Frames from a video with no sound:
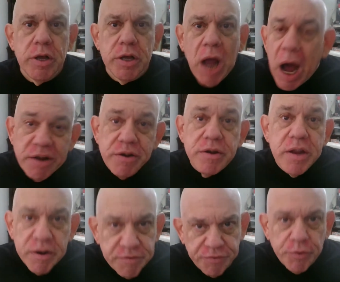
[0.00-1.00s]
gotten
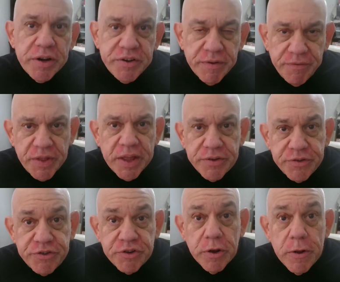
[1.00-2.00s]
in front of
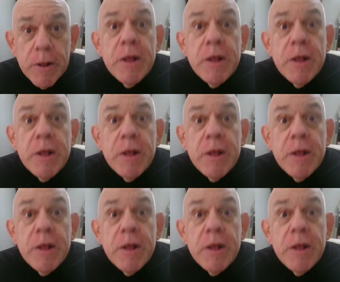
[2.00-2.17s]
this.